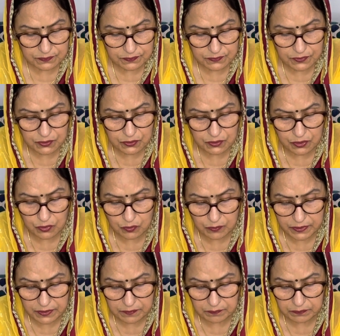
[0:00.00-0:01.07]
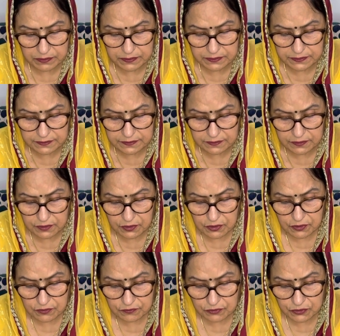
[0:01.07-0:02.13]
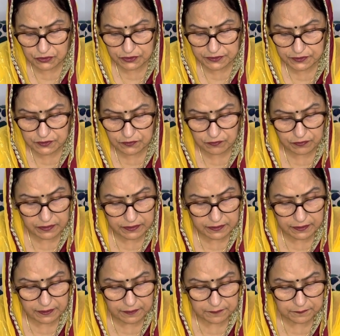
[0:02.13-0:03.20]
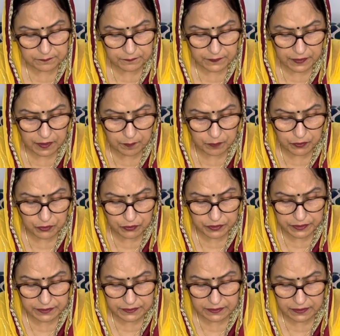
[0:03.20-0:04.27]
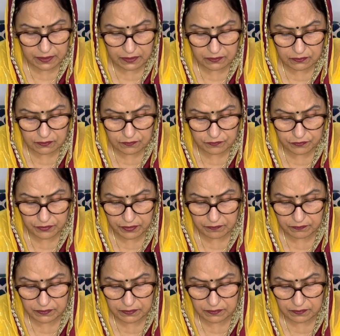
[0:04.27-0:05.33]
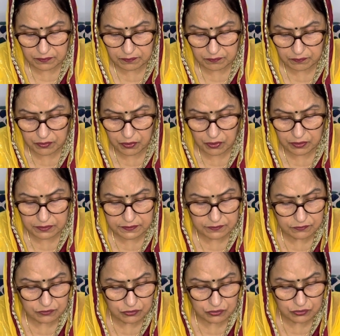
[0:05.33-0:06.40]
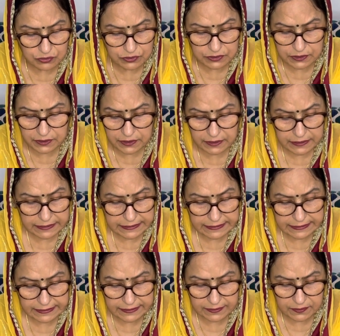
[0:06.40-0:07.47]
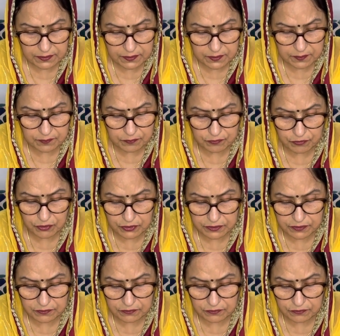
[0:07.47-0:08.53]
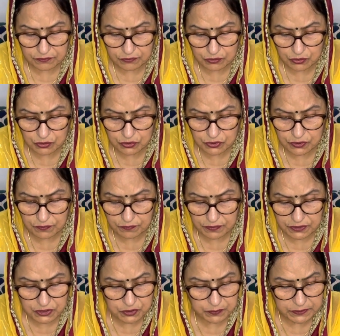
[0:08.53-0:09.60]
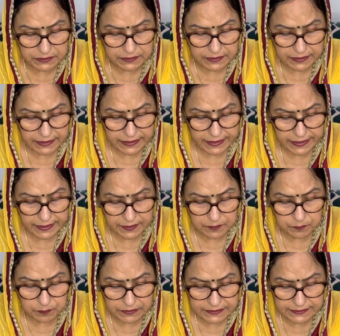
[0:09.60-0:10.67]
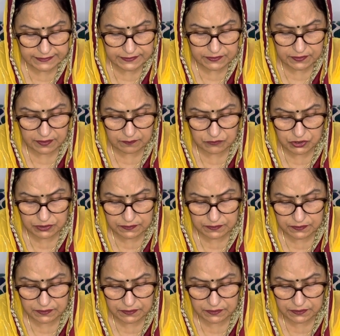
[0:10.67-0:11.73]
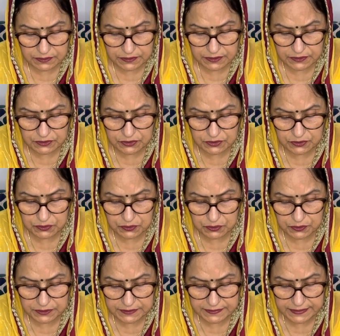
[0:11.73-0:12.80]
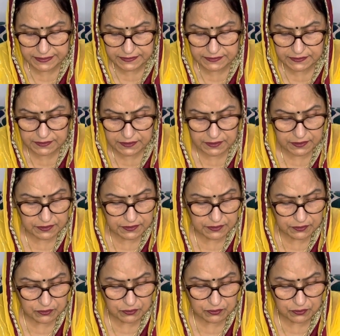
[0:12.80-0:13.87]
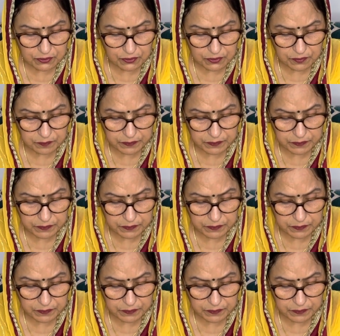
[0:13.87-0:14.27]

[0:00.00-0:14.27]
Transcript: Though Hanuman burnt the fortress of Lanka, uprooted the garden of Ravan, brought the wound healing herb for the wounds of Lakshman, and pleased Ramchandar, yet due to his acts, he could not